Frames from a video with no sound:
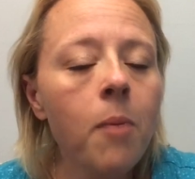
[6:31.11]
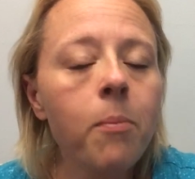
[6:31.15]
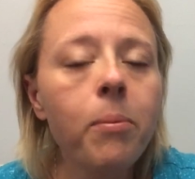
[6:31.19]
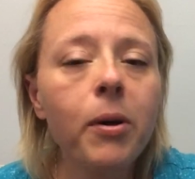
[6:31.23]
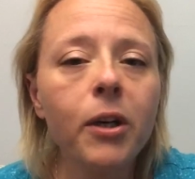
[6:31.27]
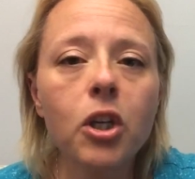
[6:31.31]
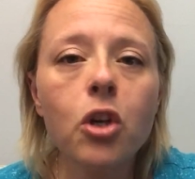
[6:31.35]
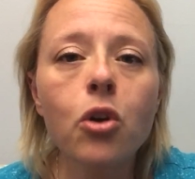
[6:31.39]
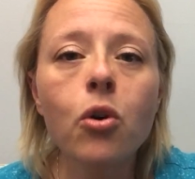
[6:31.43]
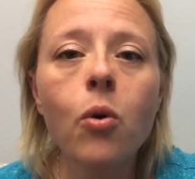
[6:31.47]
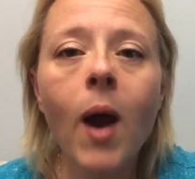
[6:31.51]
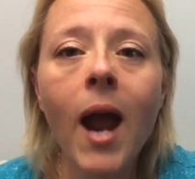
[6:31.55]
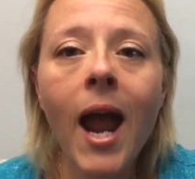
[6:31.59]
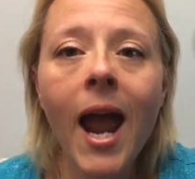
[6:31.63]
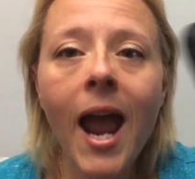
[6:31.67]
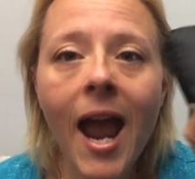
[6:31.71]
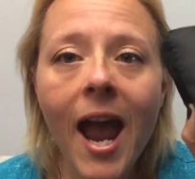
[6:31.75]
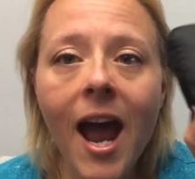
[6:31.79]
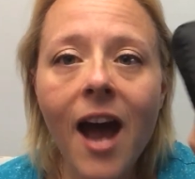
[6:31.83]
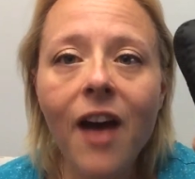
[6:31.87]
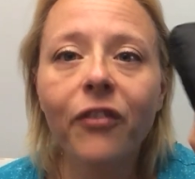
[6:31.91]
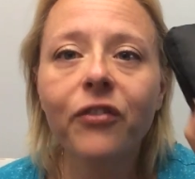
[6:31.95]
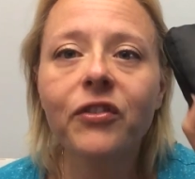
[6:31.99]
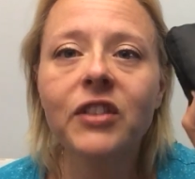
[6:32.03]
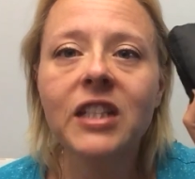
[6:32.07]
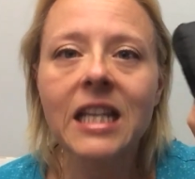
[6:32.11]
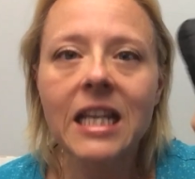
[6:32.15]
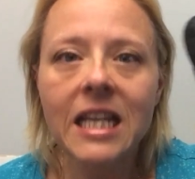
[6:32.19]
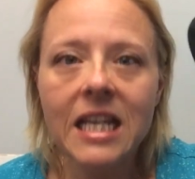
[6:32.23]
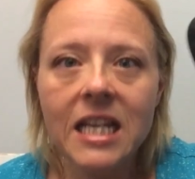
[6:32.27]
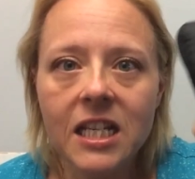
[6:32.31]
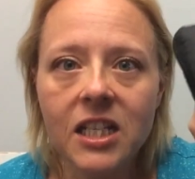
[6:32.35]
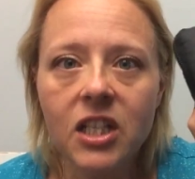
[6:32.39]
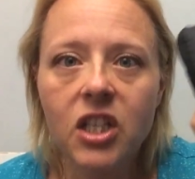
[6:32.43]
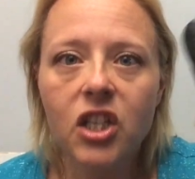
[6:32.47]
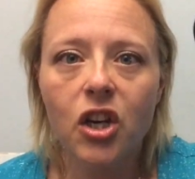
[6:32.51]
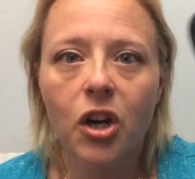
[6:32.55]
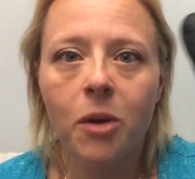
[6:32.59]
But you have to
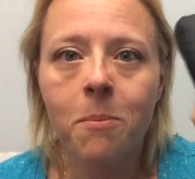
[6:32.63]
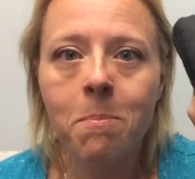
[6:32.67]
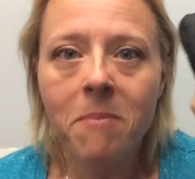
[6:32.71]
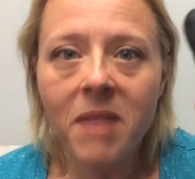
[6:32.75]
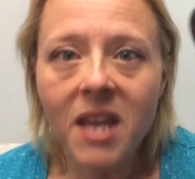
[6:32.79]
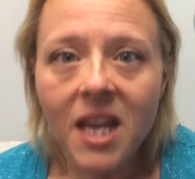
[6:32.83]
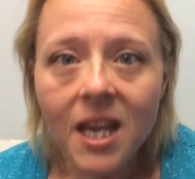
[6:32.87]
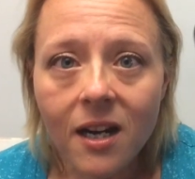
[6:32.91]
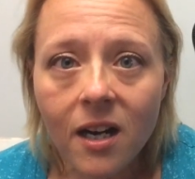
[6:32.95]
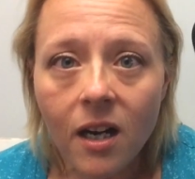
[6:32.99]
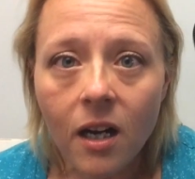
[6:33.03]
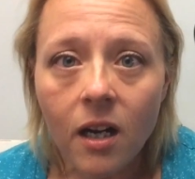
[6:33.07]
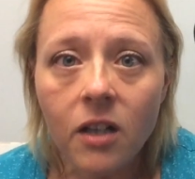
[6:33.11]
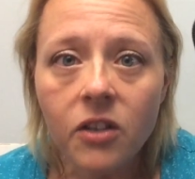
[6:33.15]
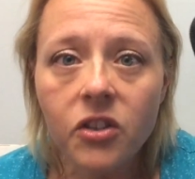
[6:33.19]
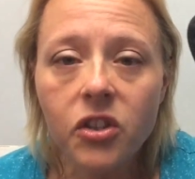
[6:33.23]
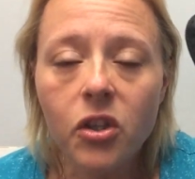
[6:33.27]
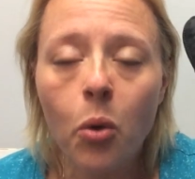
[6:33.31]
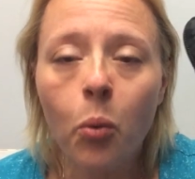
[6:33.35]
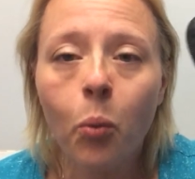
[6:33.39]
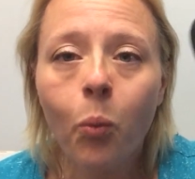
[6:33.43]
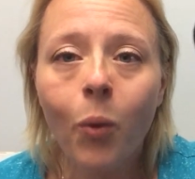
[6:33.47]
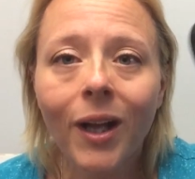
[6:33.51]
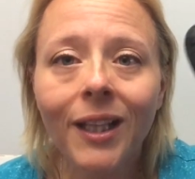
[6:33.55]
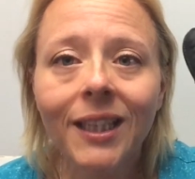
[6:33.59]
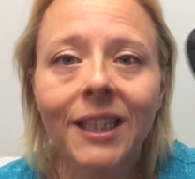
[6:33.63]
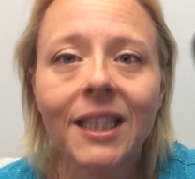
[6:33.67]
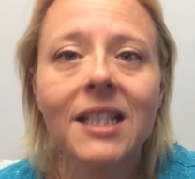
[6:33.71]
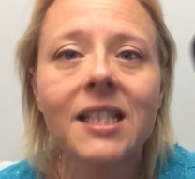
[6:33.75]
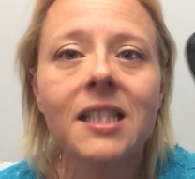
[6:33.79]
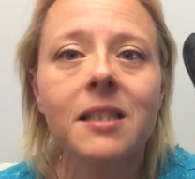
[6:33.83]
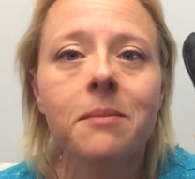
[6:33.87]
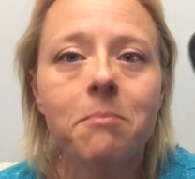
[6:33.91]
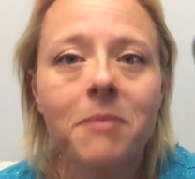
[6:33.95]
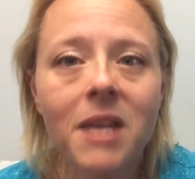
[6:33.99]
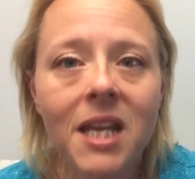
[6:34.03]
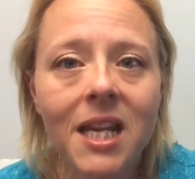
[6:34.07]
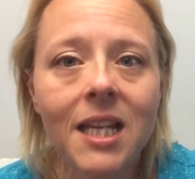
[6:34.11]
eat to your meter. So what
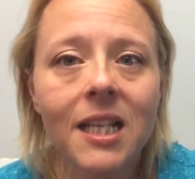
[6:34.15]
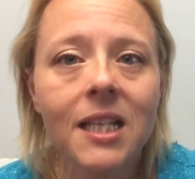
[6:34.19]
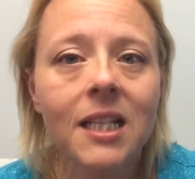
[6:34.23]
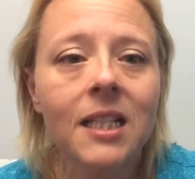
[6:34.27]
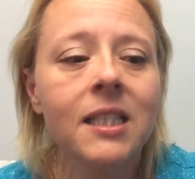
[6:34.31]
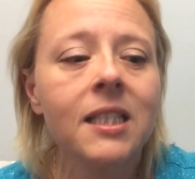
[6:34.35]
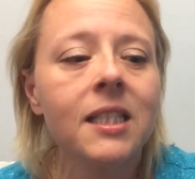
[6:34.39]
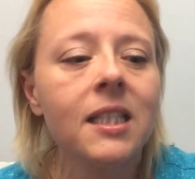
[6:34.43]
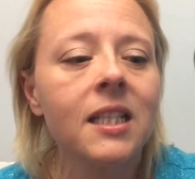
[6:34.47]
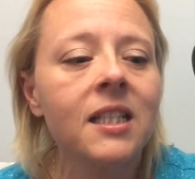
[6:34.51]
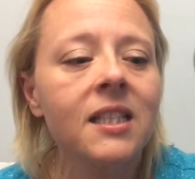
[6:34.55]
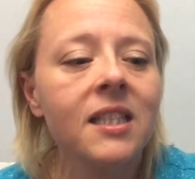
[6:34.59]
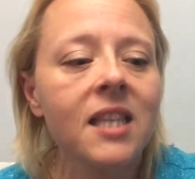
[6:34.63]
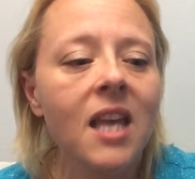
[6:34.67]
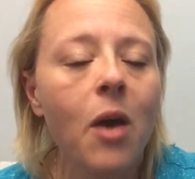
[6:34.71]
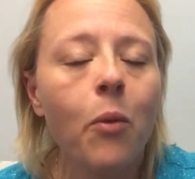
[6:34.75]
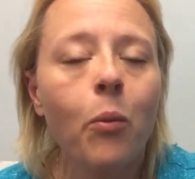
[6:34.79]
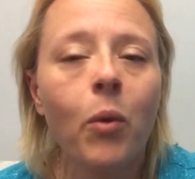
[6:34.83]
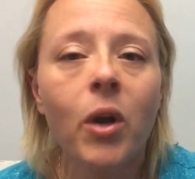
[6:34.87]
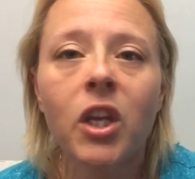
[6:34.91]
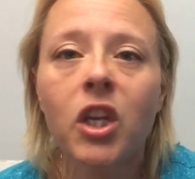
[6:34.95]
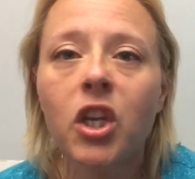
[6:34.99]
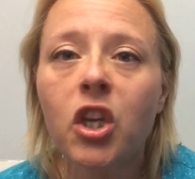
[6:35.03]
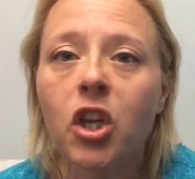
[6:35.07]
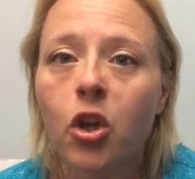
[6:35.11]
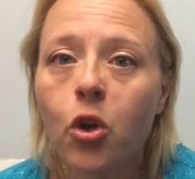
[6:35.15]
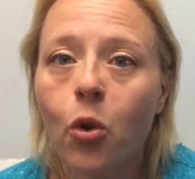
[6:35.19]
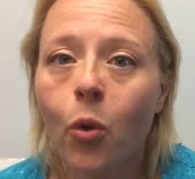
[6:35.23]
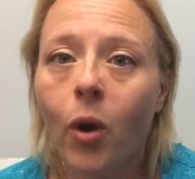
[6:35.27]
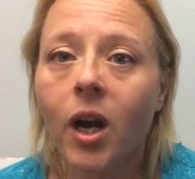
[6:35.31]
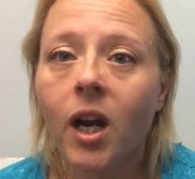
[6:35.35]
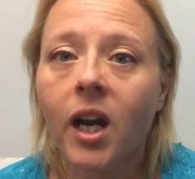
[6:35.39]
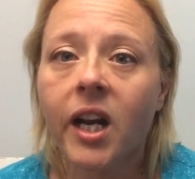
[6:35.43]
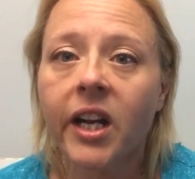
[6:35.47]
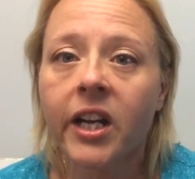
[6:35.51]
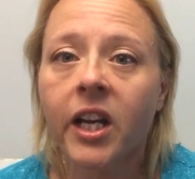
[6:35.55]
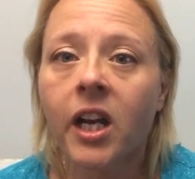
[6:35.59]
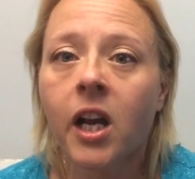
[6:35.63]
this means is that when you
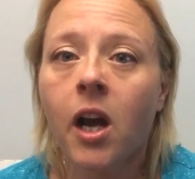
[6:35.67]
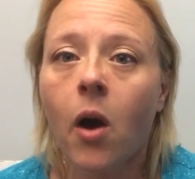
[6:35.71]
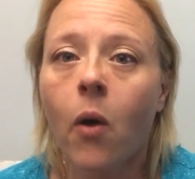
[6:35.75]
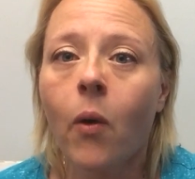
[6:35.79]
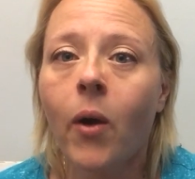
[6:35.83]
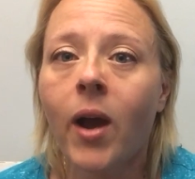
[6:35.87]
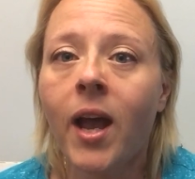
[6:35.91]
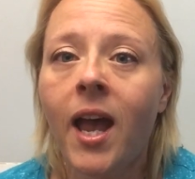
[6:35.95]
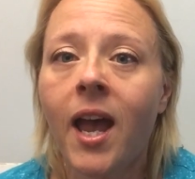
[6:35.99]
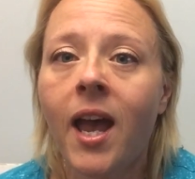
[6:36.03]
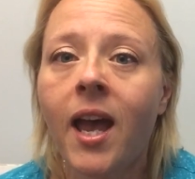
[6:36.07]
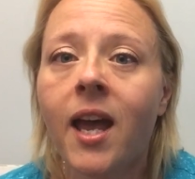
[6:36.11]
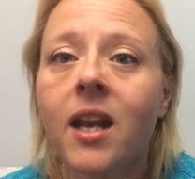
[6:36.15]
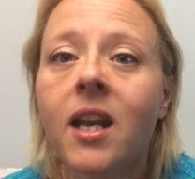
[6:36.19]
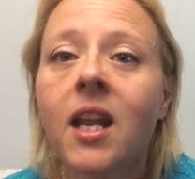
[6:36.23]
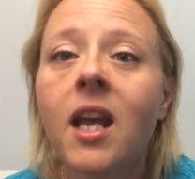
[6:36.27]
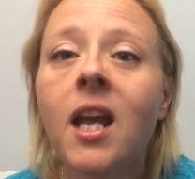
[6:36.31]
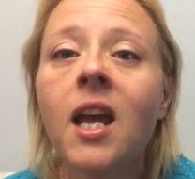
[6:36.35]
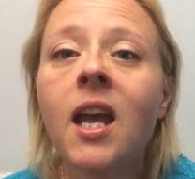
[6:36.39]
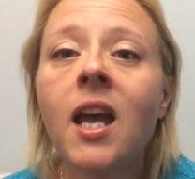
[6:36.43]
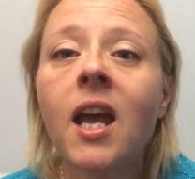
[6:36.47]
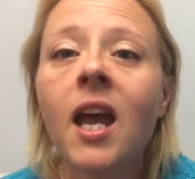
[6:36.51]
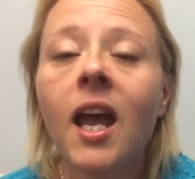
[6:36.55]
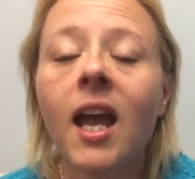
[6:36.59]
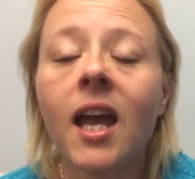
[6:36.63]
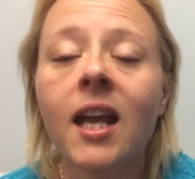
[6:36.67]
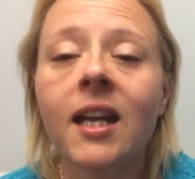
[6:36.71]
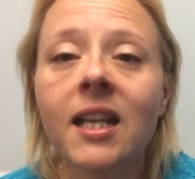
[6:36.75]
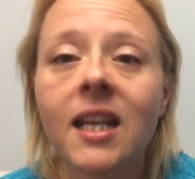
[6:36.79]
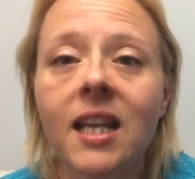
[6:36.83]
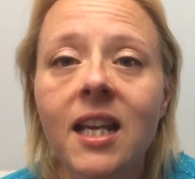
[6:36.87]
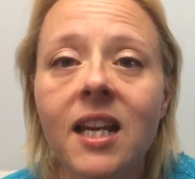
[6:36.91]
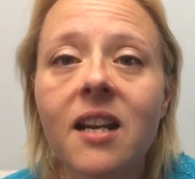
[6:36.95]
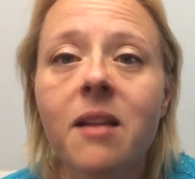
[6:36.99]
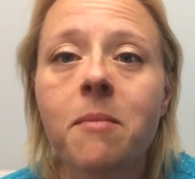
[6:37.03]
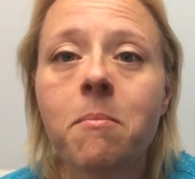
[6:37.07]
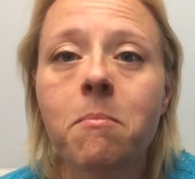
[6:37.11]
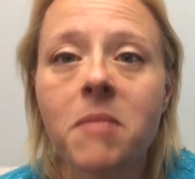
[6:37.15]
are going to go ahead and
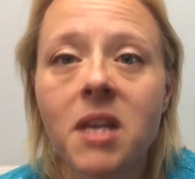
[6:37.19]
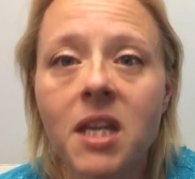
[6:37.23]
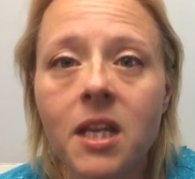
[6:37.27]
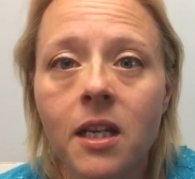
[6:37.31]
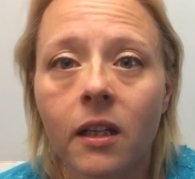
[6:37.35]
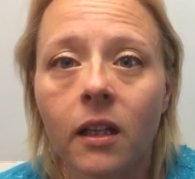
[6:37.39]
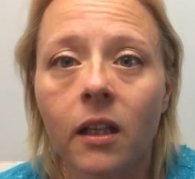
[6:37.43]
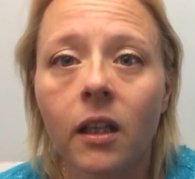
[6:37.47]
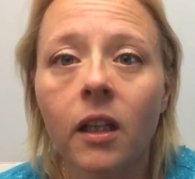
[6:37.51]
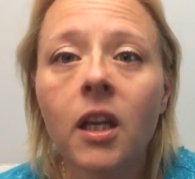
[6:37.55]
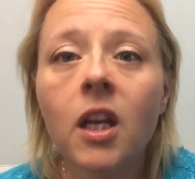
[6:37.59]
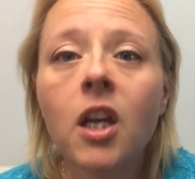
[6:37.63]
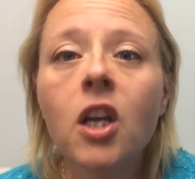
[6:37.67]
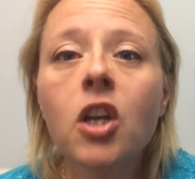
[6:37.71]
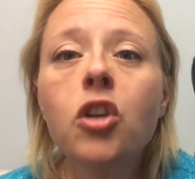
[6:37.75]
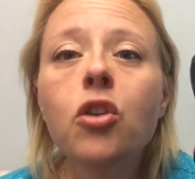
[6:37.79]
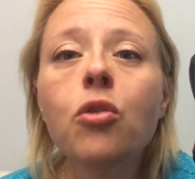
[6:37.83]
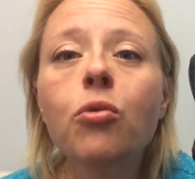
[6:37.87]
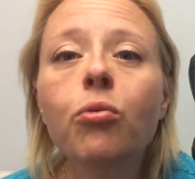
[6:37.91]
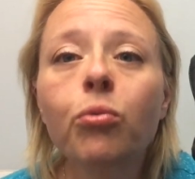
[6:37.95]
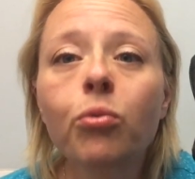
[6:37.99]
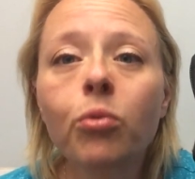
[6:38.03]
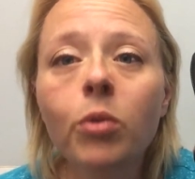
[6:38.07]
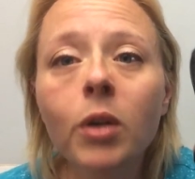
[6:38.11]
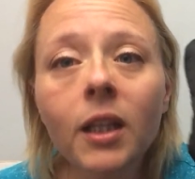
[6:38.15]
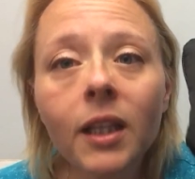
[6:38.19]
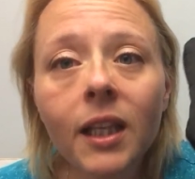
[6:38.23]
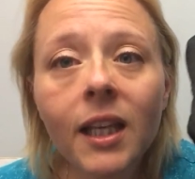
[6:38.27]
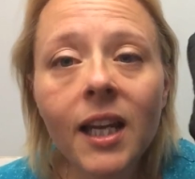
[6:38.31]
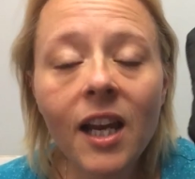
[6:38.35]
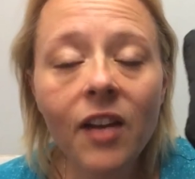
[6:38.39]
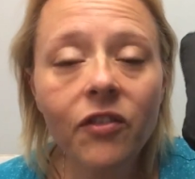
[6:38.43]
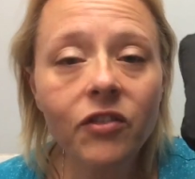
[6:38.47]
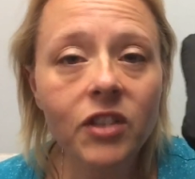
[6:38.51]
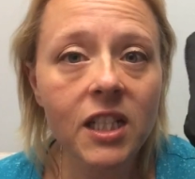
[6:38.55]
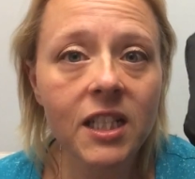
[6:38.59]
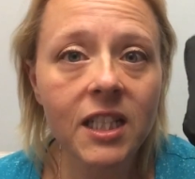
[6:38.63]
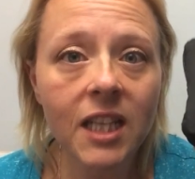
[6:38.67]
eat a meal, you really
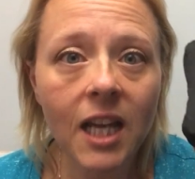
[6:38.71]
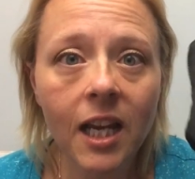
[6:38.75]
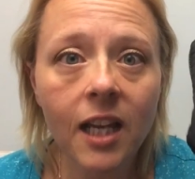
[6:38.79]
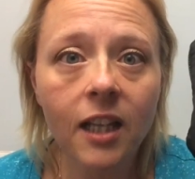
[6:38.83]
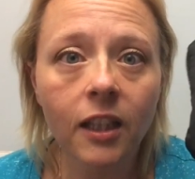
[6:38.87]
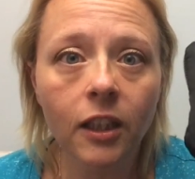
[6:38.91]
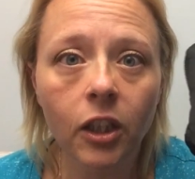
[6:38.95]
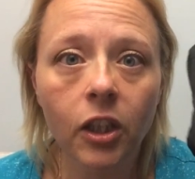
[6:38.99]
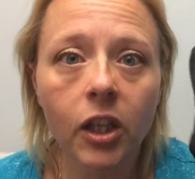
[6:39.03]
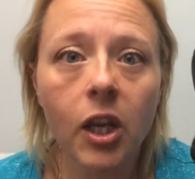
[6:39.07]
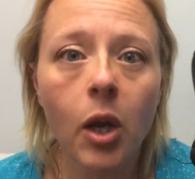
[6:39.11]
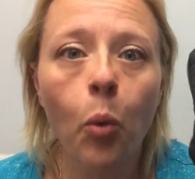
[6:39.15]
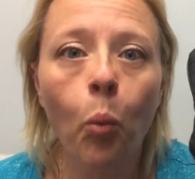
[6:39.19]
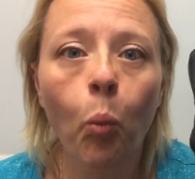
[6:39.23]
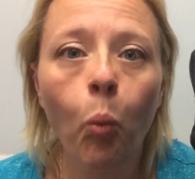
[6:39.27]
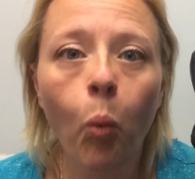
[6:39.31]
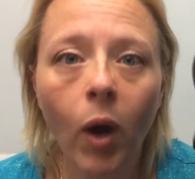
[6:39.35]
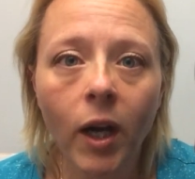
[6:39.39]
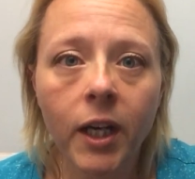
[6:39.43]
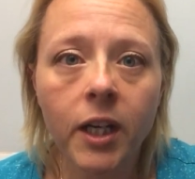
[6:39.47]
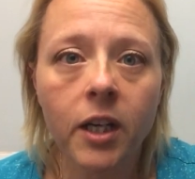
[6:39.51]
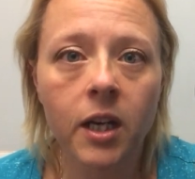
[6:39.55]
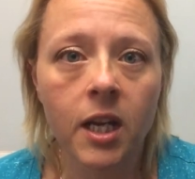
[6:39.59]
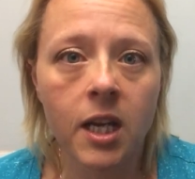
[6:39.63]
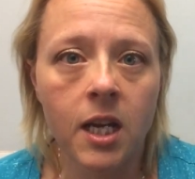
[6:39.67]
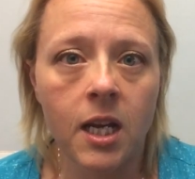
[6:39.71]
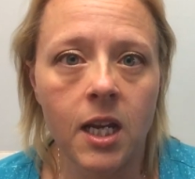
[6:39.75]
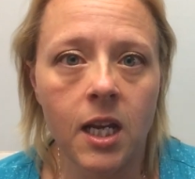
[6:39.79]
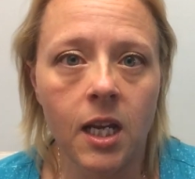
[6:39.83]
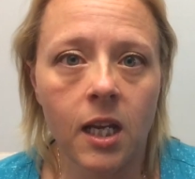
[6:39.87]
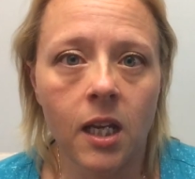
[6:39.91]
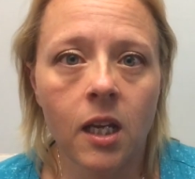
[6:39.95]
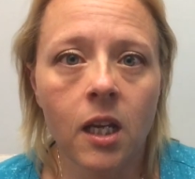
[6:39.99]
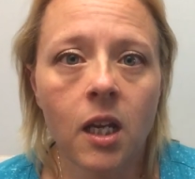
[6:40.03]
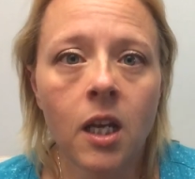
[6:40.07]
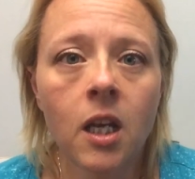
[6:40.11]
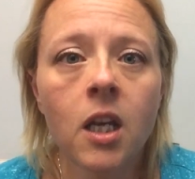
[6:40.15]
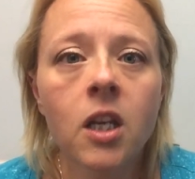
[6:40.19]
have to take a look at what you're
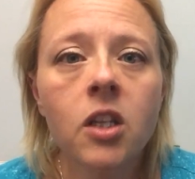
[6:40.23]
eating.